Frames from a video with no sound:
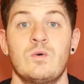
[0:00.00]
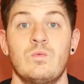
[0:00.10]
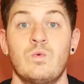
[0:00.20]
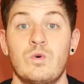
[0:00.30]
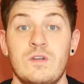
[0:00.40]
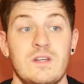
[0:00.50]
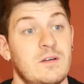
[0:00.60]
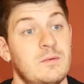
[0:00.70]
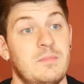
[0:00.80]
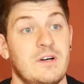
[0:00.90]
won
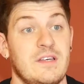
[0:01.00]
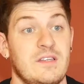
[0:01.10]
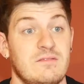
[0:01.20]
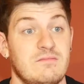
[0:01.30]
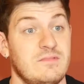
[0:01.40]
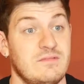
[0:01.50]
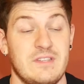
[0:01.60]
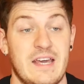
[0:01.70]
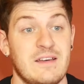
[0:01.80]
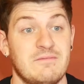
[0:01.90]
by
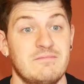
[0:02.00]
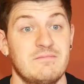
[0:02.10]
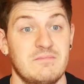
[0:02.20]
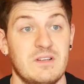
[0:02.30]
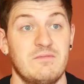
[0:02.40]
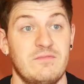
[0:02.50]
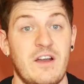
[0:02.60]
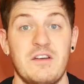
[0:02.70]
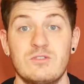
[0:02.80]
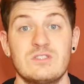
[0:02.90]
a
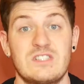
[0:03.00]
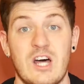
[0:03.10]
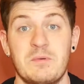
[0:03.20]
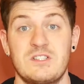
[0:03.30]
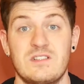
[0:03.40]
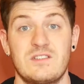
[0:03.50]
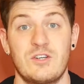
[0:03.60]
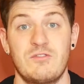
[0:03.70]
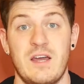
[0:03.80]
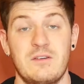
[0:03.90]
very good stoppage in the
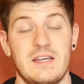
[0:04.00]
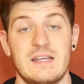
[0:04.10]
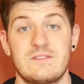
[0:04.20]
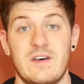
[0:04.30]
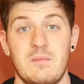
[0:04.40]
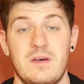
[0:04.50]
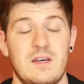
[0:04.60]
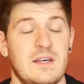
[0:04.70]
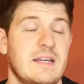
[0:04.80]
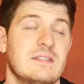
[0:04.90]
third round against
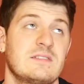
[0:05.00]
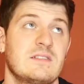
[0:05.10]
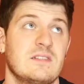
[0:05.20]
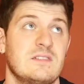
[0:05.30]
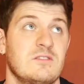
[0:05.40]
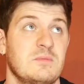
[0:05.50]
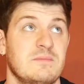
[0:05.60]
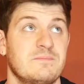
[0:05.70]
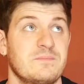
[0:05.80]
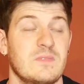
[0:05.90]

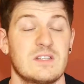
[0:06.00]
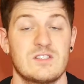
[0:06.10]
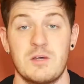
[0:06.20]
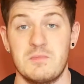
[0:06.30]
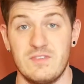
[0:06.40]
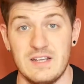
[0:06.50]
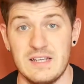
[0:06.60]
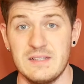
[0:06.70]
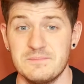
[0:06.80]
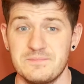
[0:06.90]
Simon
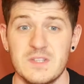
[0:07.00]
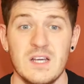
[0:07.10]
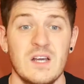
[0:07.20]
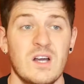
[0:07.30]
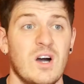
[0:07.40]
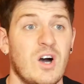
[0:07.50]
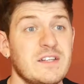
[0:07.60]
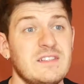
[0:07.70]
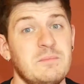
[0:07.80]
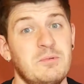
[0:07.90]
Vallily.
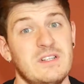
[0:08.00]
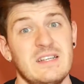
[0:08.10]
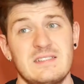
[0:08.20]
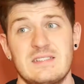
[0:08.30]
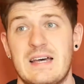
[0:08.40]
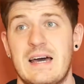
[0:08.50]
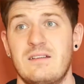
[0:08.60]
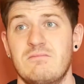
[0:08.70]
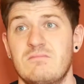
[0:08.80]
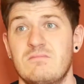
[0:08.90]
I did predict that,